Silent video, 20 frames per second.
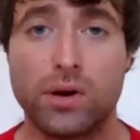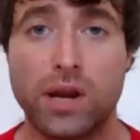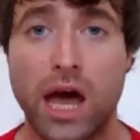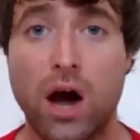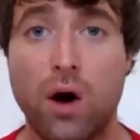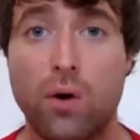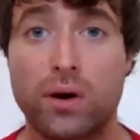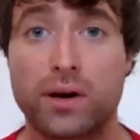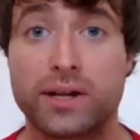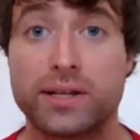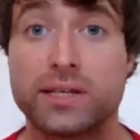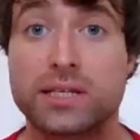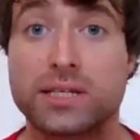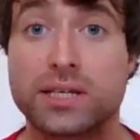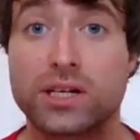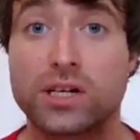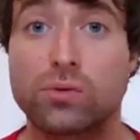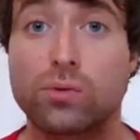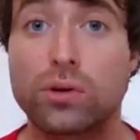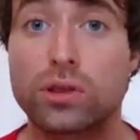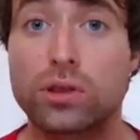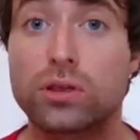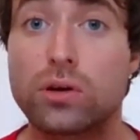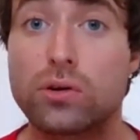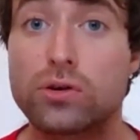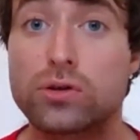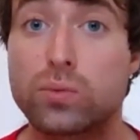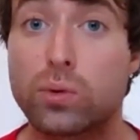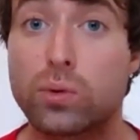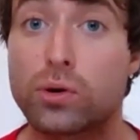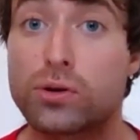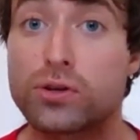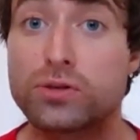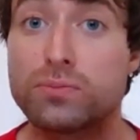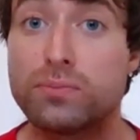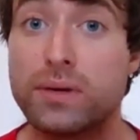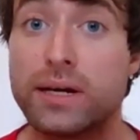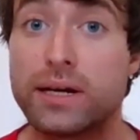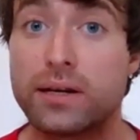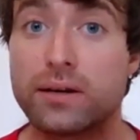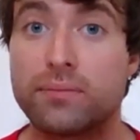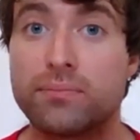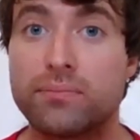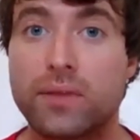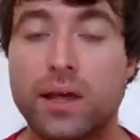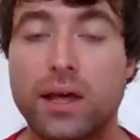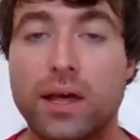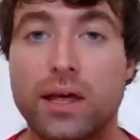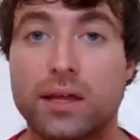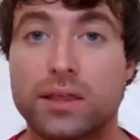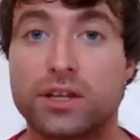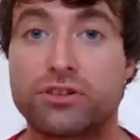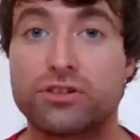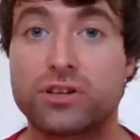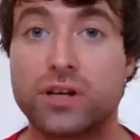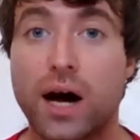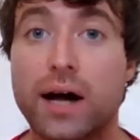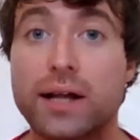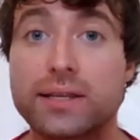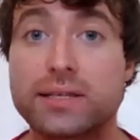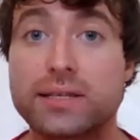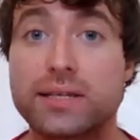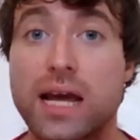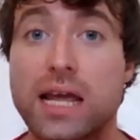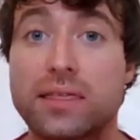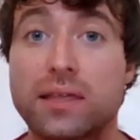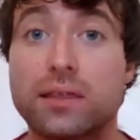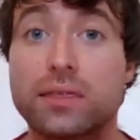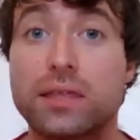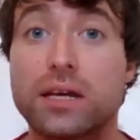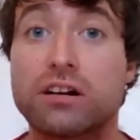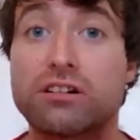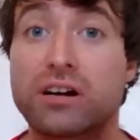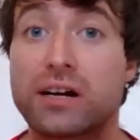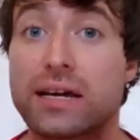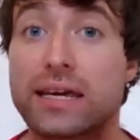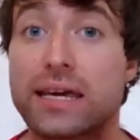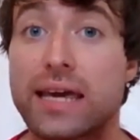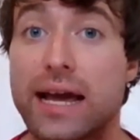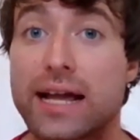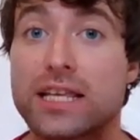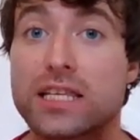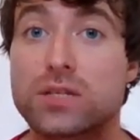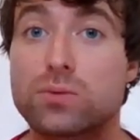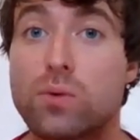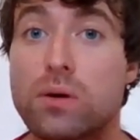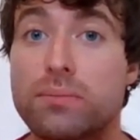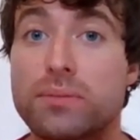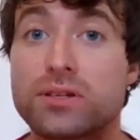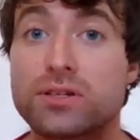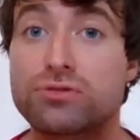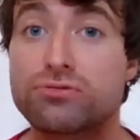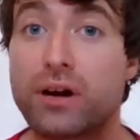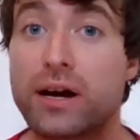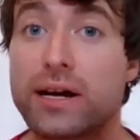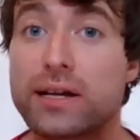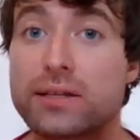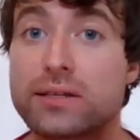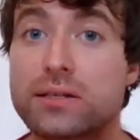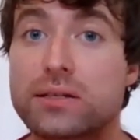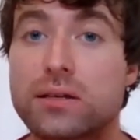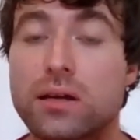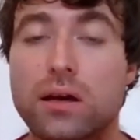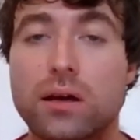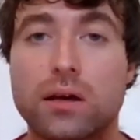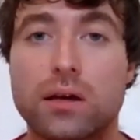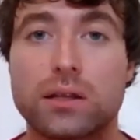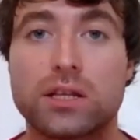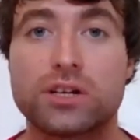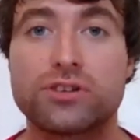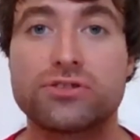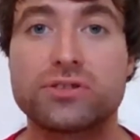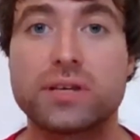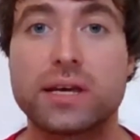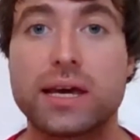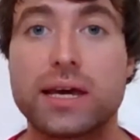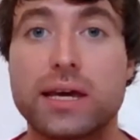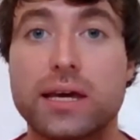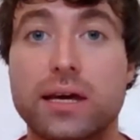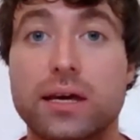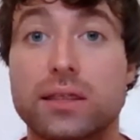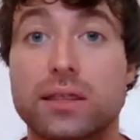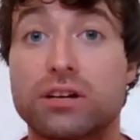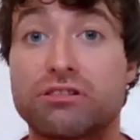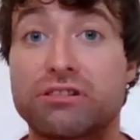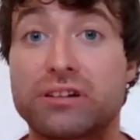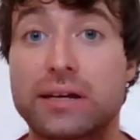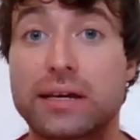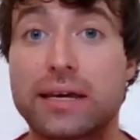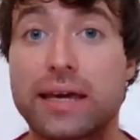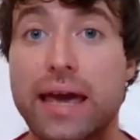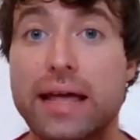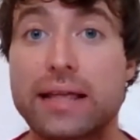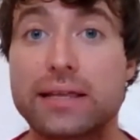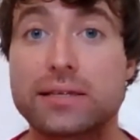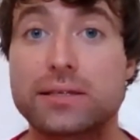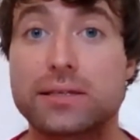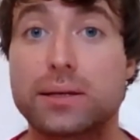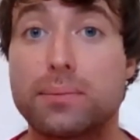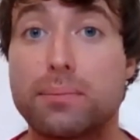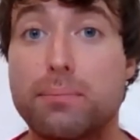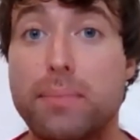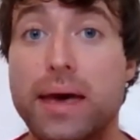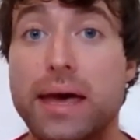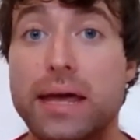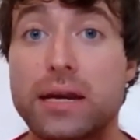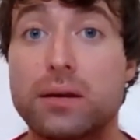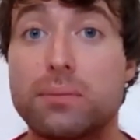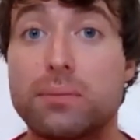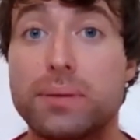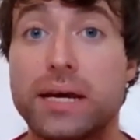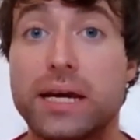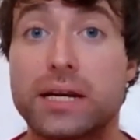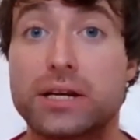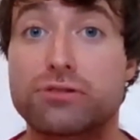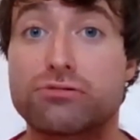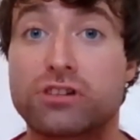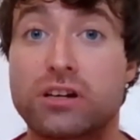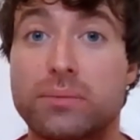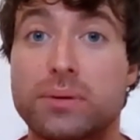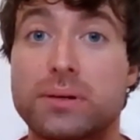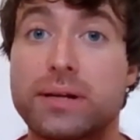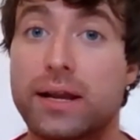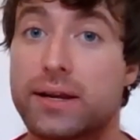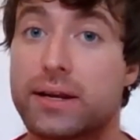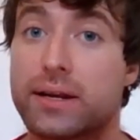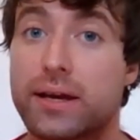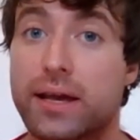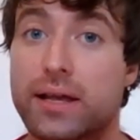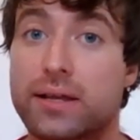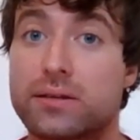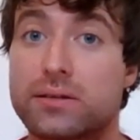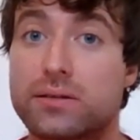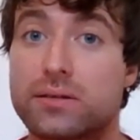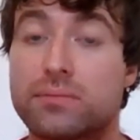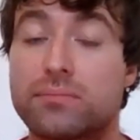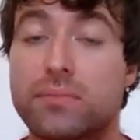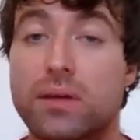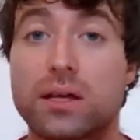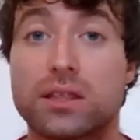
Now, consider what those words mean. They're not saying that they're against women's rights. They're saying they're against men being discriminated against.